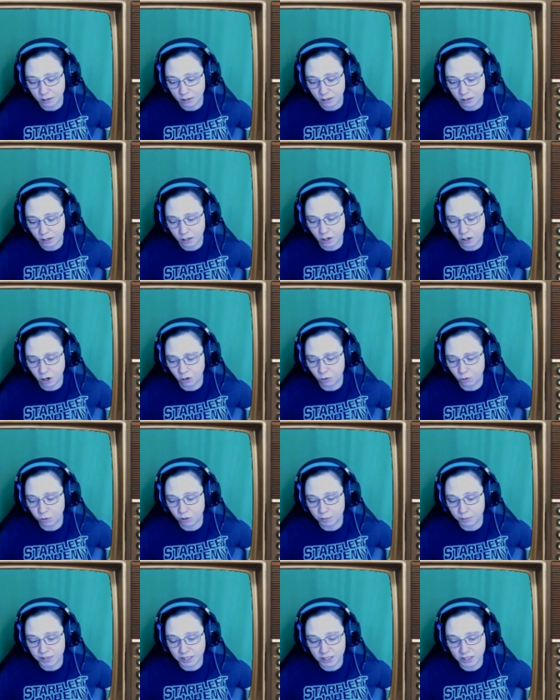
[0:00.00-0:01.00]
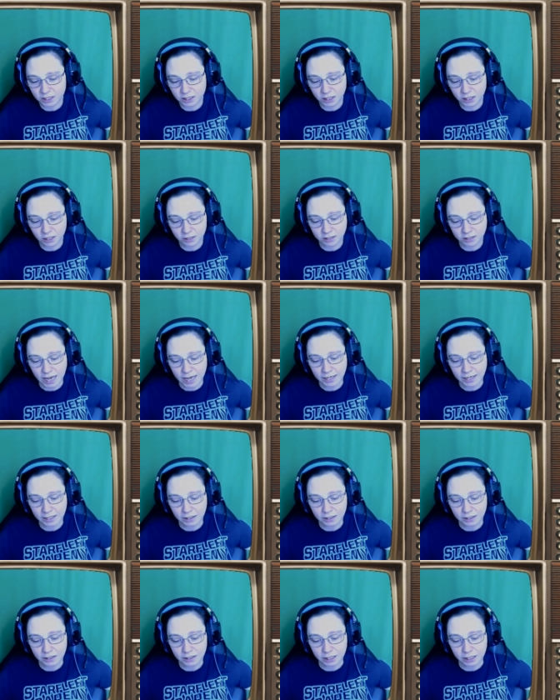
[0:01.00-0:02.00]
An old woman stirs
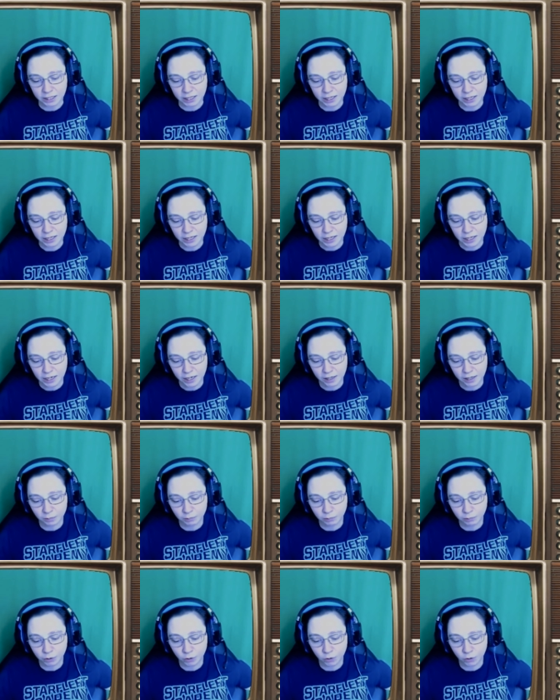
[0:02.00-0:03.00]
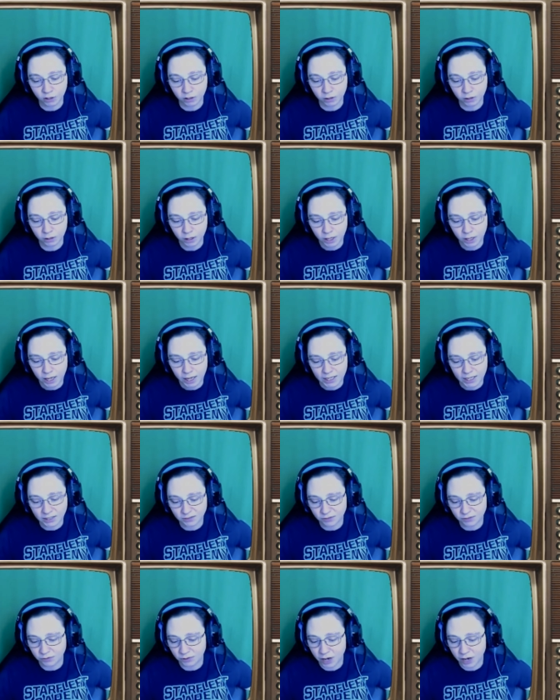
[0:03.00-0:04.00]
endlessly in a bowl as
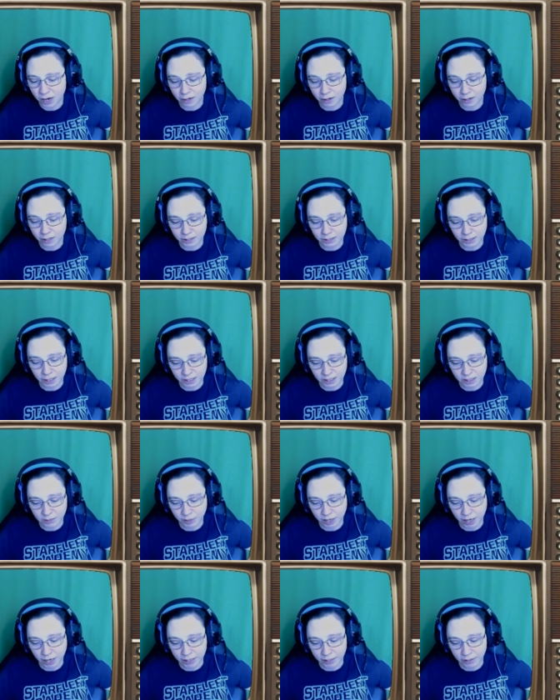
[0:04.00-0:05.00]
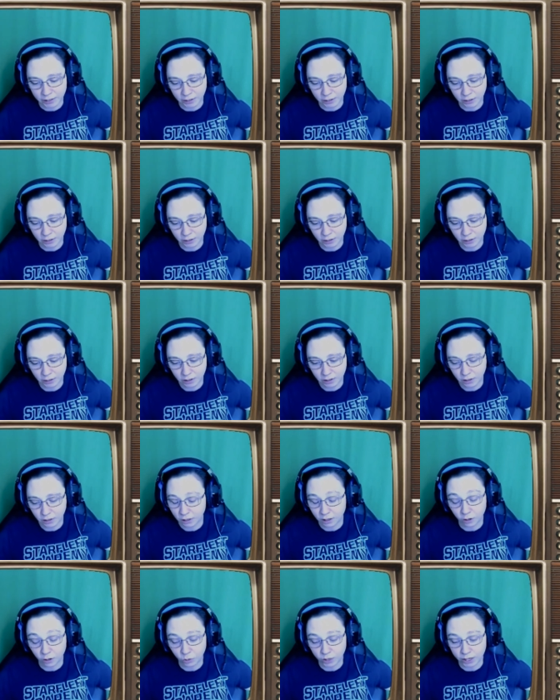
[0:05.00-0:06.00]
fire ignites behind her,
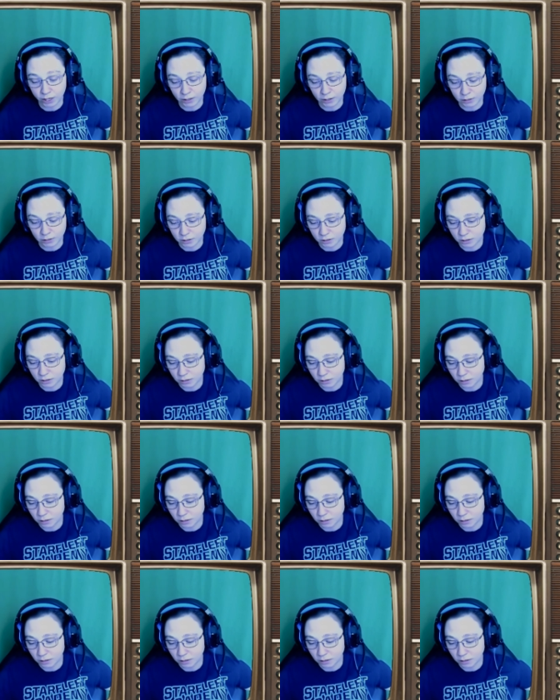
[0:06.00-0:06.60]
unawares.